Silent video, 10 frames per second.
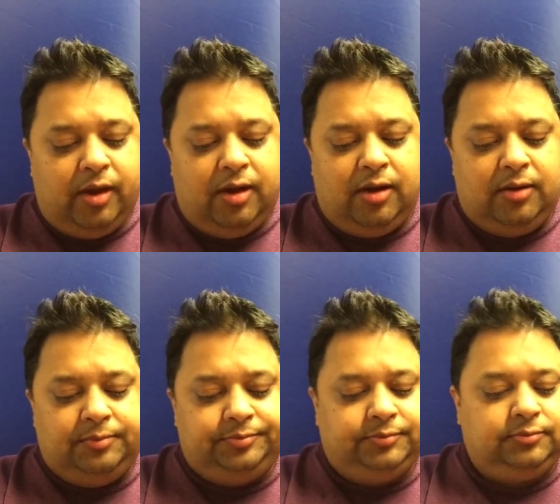
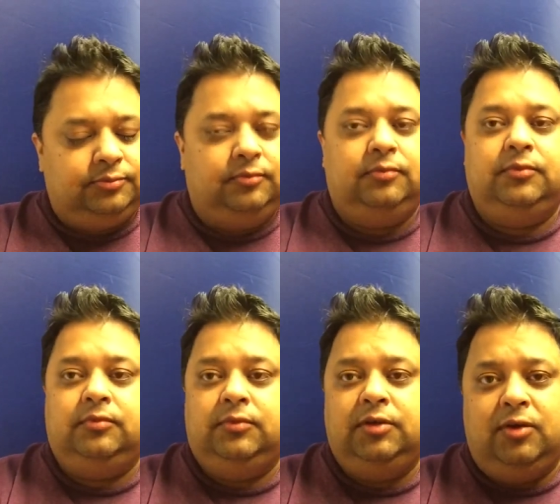um,
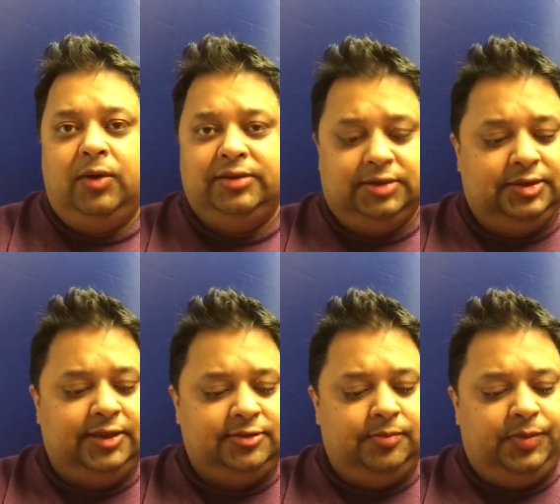you know, it's a
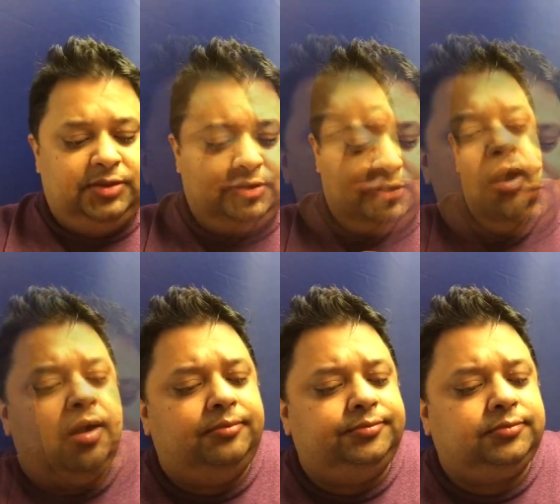tasty pizza.
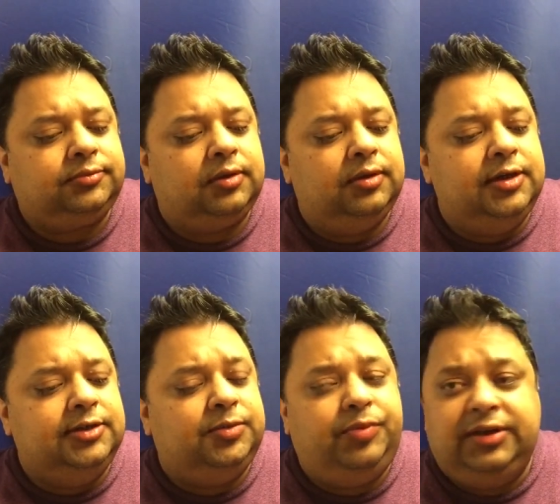Um,
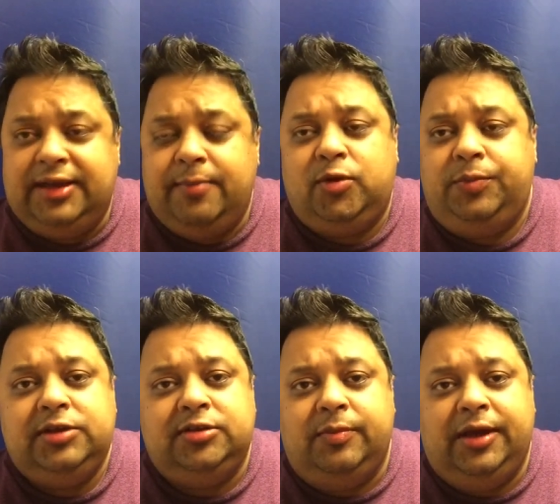it's a pretty damn good
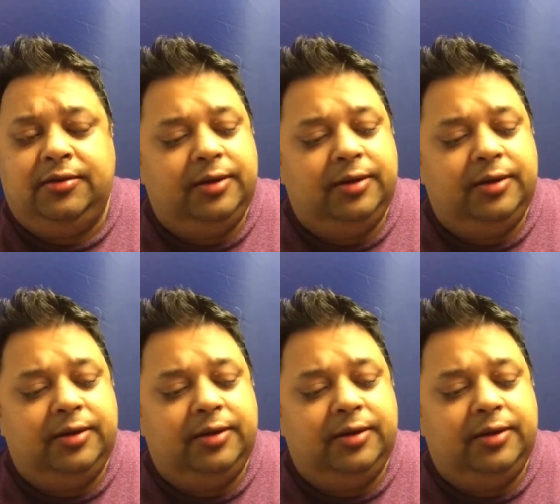pizza, man.